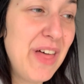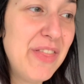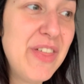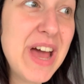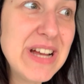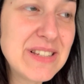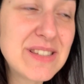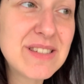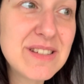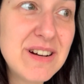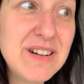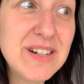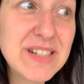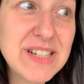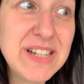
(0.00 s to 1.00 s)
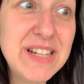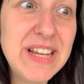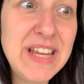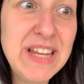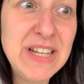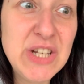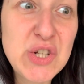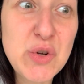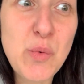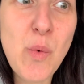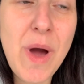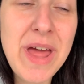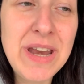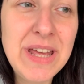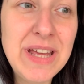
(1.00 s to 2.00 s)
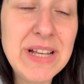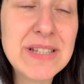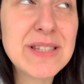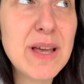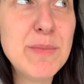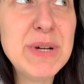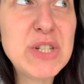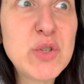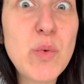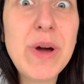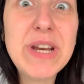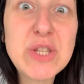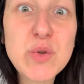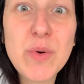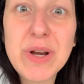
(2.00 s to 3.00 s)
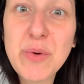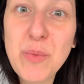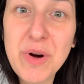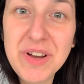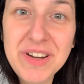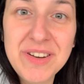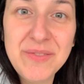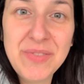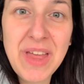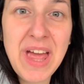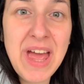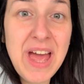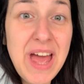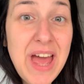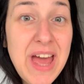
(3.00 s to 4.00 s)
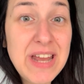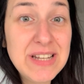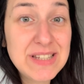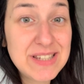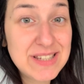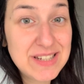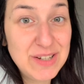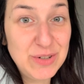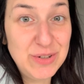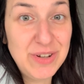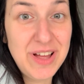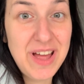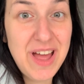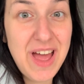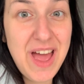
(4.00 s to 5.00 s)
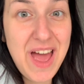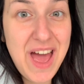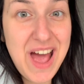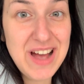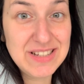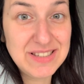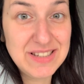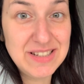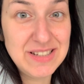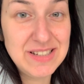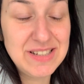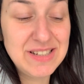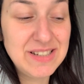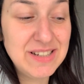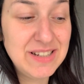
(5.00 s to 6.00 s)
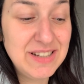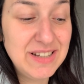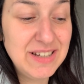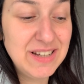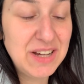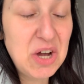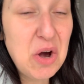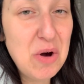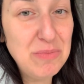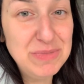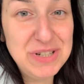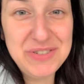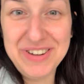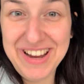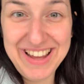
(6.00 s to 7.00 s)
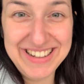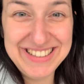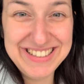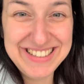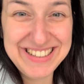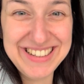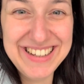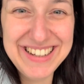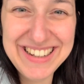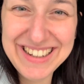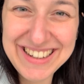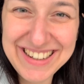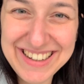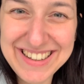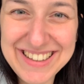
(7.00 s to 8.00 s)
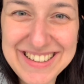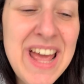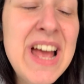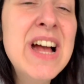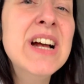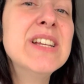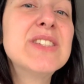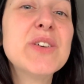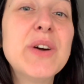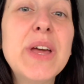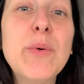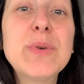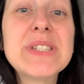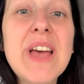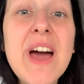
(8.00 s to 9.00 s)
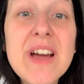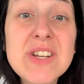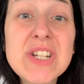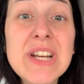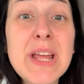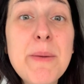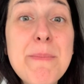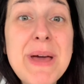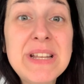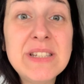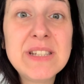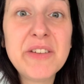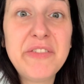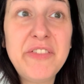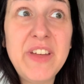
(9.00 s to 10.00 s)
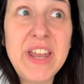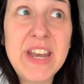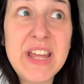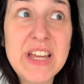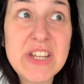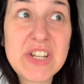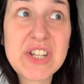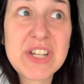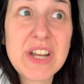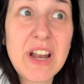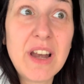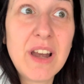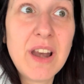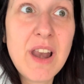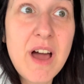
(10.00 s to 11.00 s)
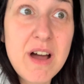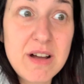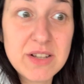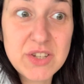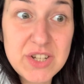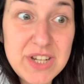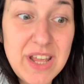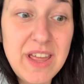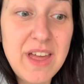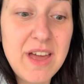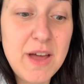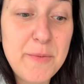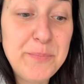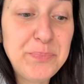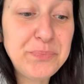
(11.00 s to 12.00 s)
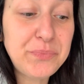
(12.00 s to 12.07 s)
that started in 20 summer 2021 and it still hasn't come to an end. So it was actually meant to finish last year